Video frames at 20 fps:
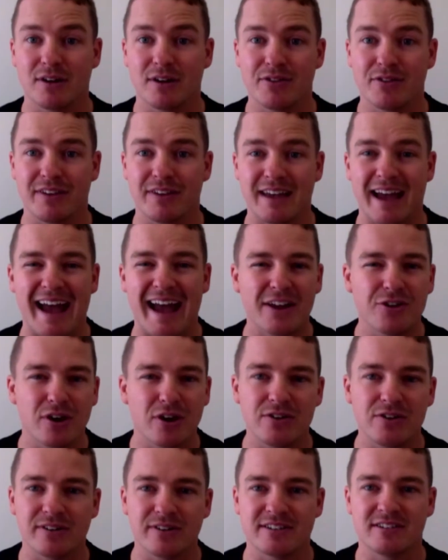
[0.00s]
I think, had I
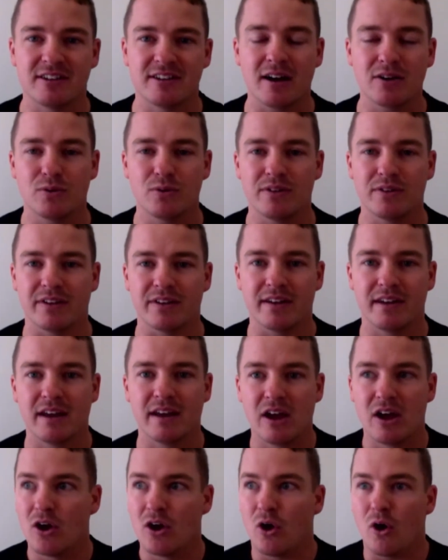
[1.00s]
not stuck with it,
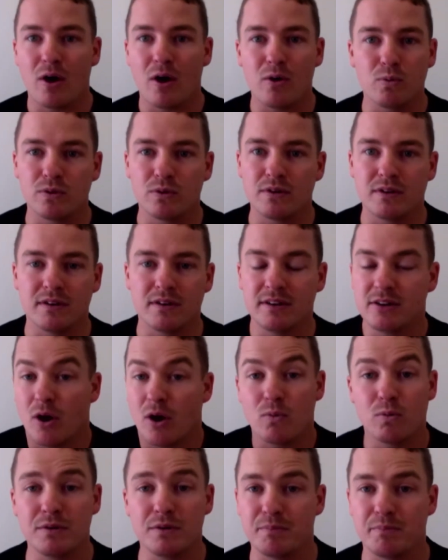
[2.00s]
I
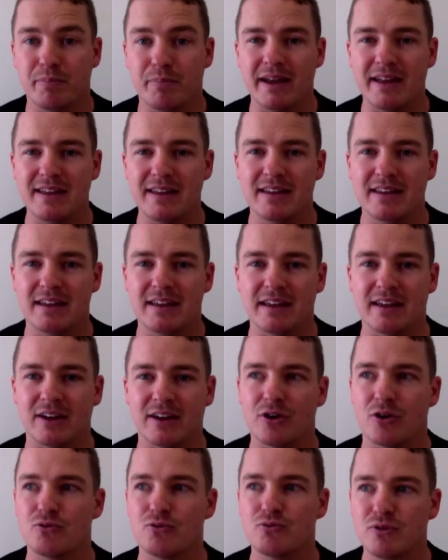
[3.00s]
wouldn't be here.
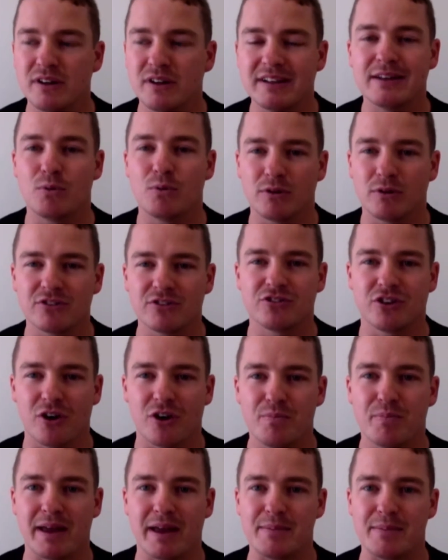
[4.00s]
And I really want to show
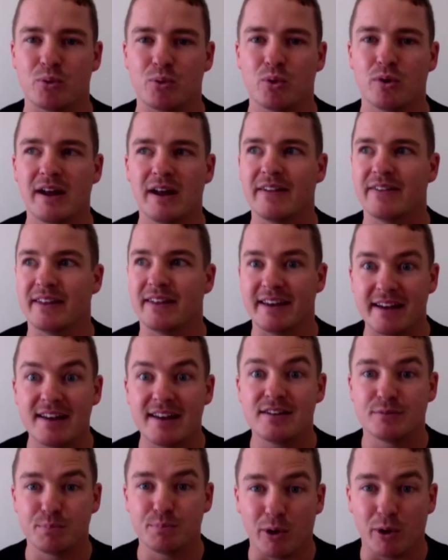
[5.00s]
people that it
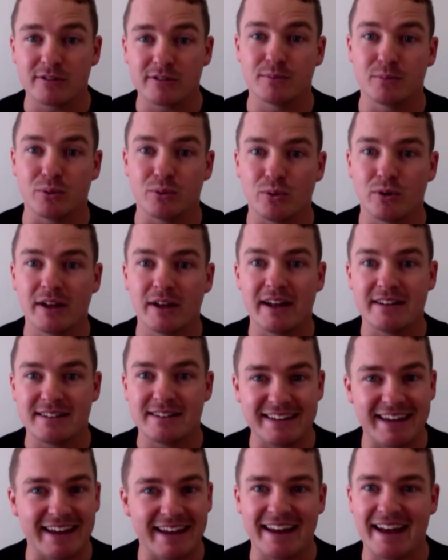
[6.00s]
is possible to
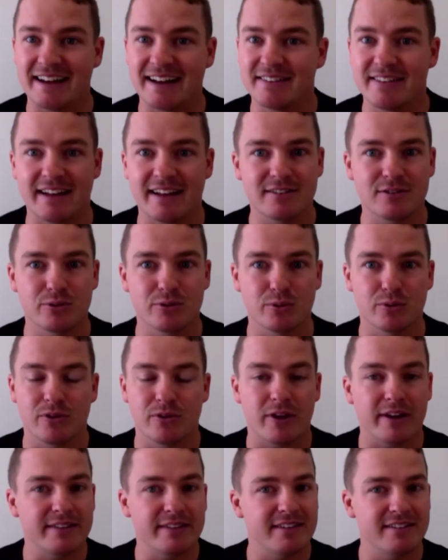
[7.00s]
get out of that sort.
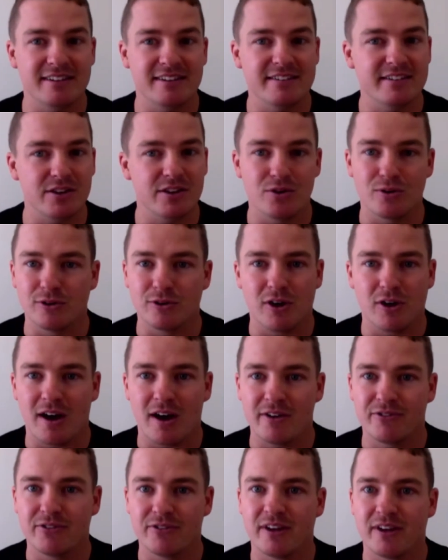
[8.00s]
Like, this isn't your
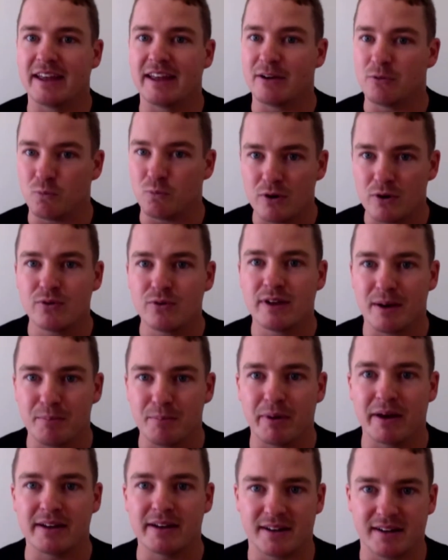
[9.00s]
life. It will get
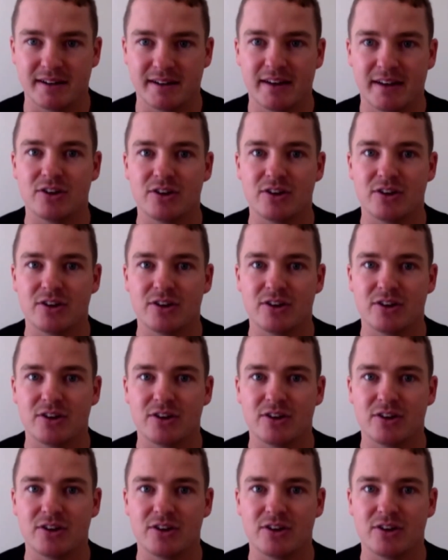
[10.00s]
better.